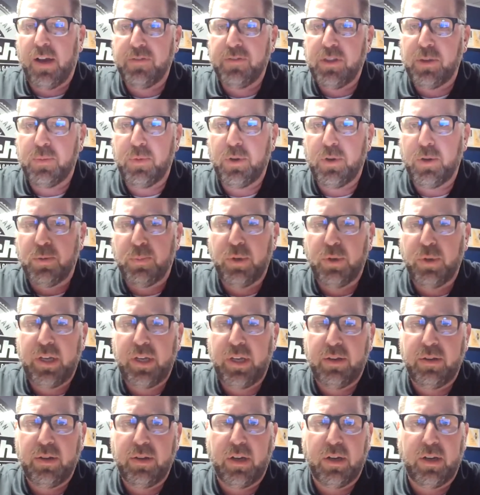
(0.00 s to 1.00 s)
off the
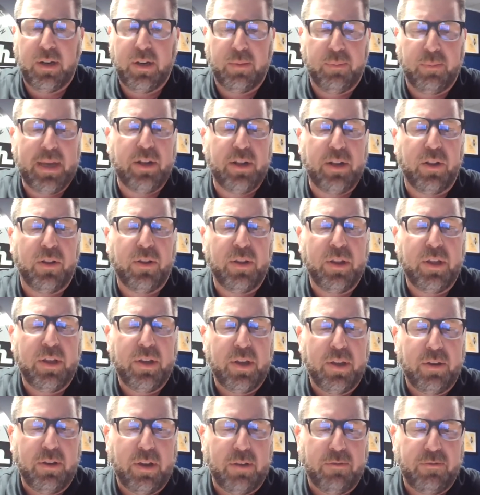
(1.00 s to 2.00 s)
debris, or
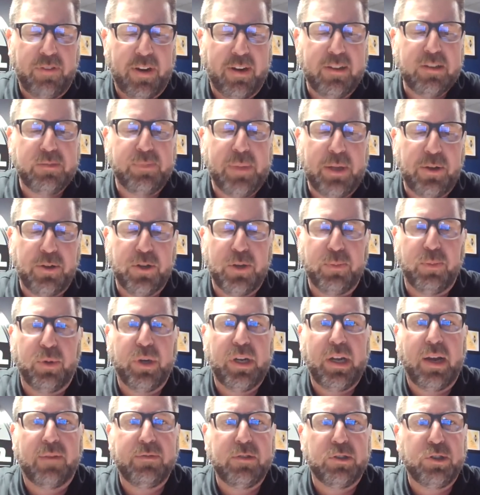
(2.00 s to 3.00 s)
ferrous metal
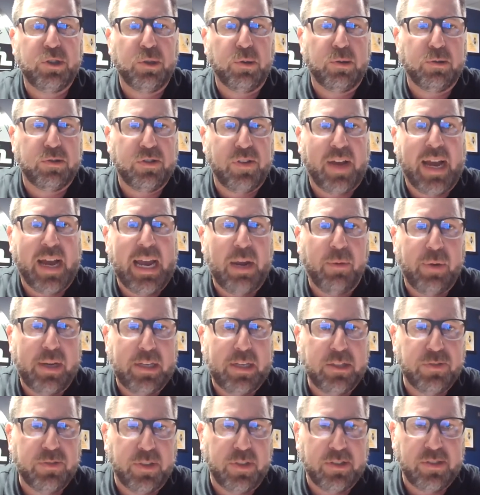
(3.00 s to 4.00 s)
debris off the shoulders of
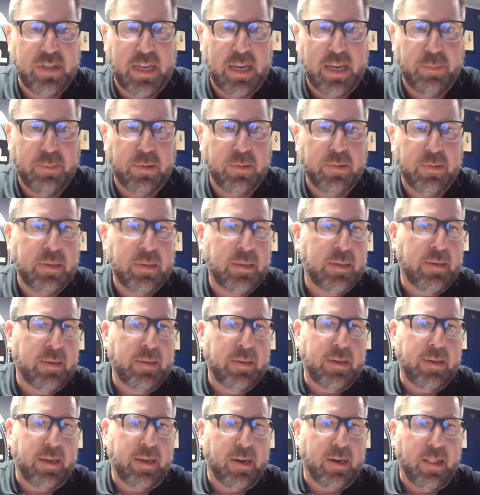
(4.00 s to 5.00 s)
highways, for example.
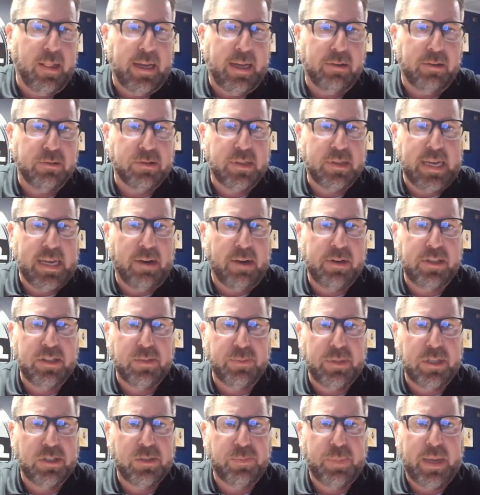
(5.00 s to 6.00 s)
And it allows counties
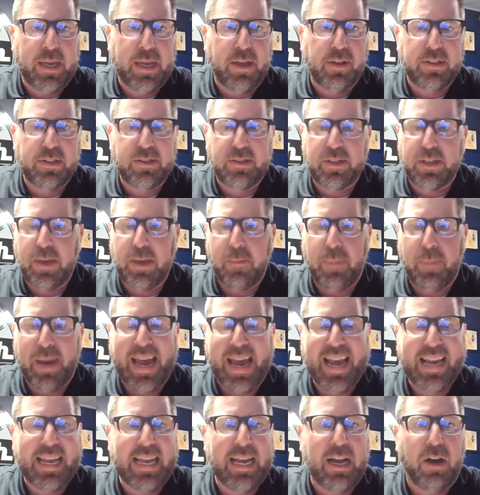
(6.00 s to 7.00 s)
and municipalities to get
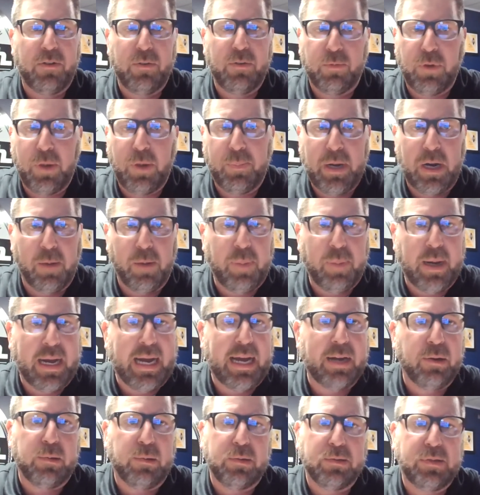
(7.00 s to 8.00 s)
back out and repair
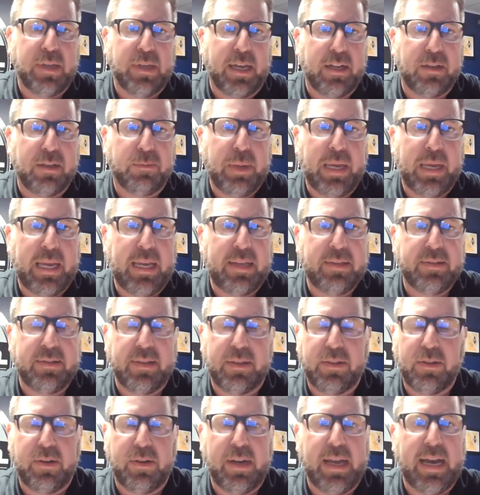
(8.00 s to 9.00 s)
potholes at a pace
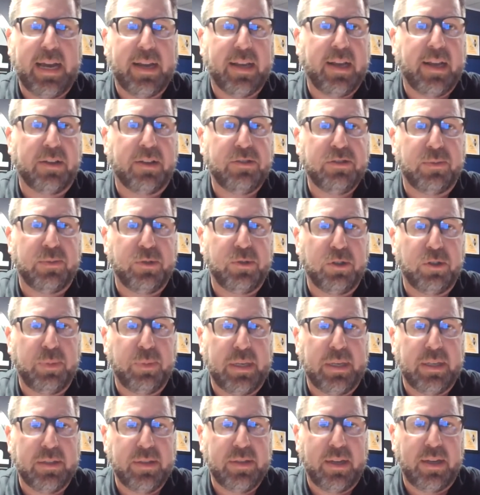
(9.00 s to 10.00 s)
that they're not accustomed to
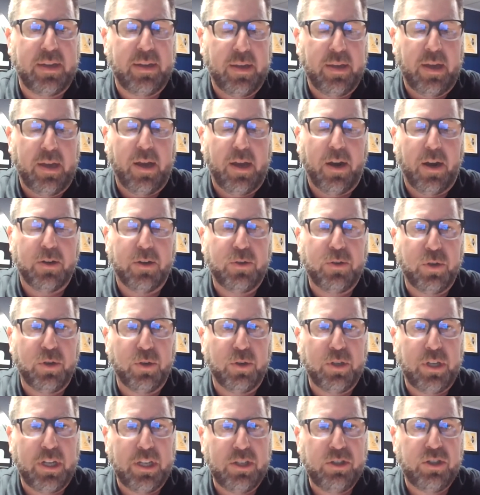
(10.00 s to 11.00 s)
because they are
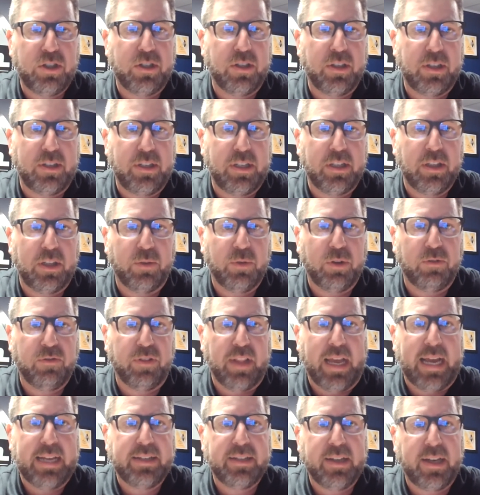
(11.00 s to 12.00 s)
traditionally dealing with
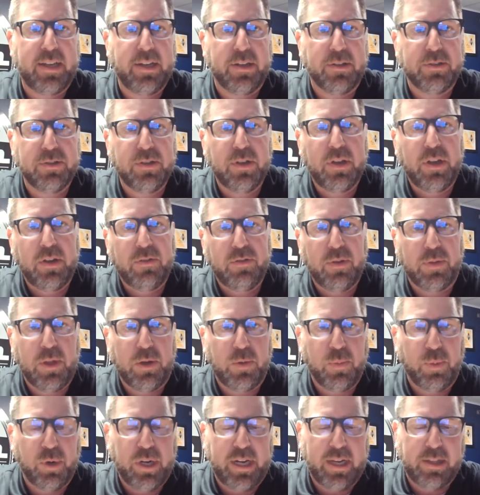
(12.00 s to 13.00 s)
flat tires from the
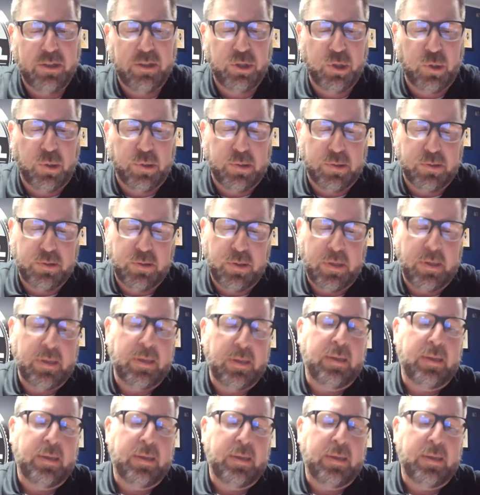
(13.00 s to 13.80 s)
debris on the shoulders.